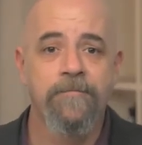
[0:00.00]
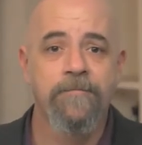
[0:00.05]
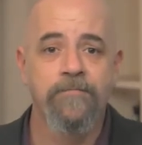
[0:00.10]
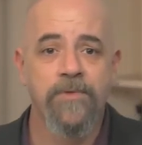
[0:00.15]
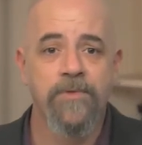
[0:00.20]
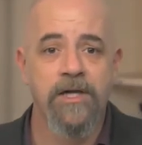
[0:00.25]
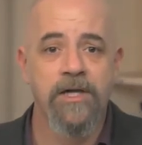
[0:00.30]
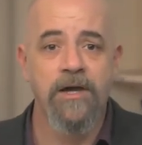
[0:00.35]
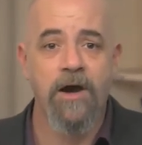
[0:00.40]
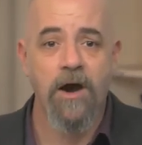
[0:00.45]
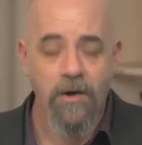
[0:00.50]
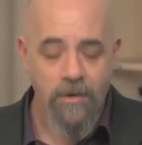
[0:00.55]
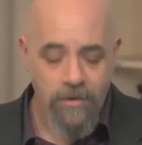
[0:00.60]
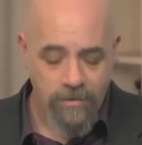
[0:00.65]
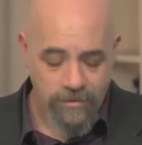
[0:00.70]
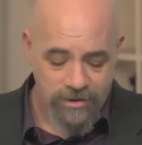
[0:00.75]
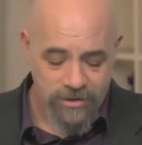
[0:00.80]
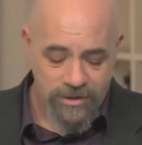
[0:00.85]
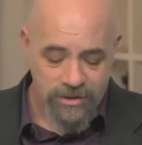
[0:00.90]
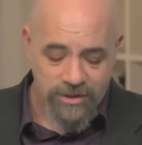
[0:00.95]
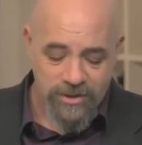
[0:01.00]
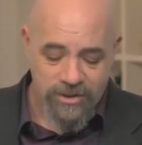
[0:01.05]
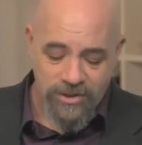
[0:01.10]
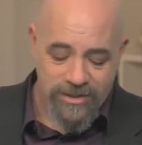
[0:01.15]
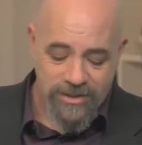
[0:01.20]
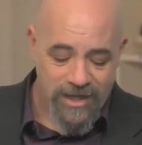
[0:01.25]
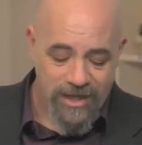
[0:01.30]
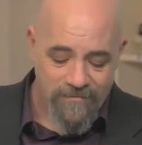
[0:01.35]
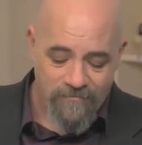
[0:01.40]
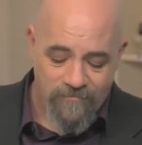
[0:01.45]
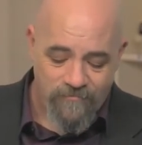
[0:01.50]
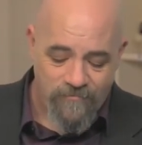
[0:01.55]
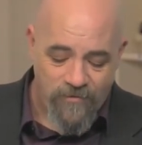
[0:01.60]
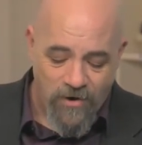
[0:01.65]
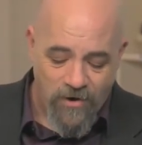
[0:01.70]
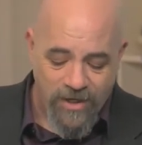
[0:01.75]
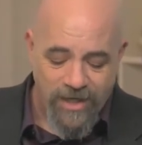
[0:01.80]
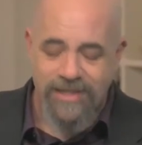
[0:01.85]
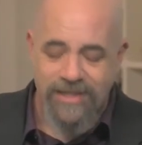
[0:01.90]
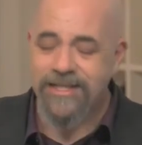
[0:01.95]
You know, just
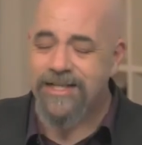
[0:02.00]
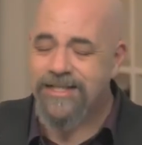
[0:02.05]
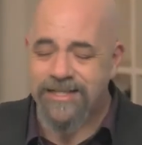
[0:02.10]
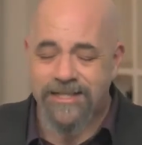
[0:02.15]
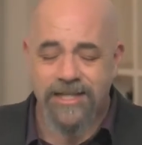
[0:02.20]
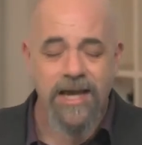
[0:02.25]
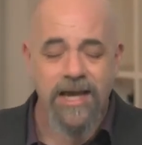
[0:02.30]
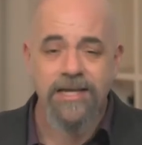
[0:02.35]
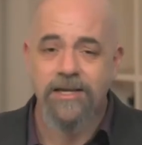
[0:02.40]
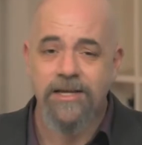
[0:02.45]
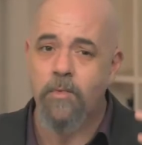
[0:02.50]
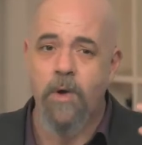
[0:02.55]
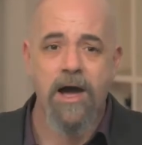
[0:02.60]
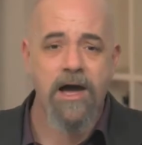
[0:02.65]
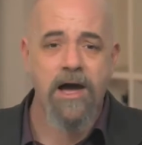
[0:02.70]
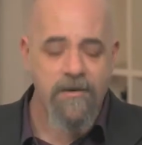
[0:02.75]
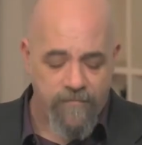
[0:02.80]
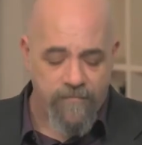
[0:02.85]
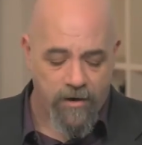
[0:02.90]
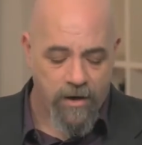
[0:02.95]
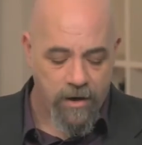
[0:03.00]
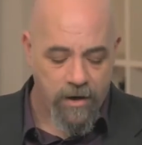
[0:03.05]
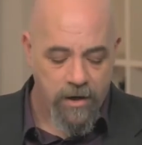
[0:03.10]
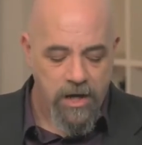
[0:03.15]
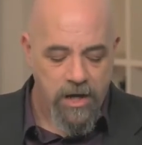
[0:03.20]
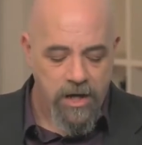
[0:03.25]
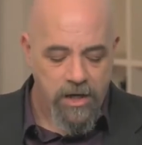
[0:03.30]
fucking take whatever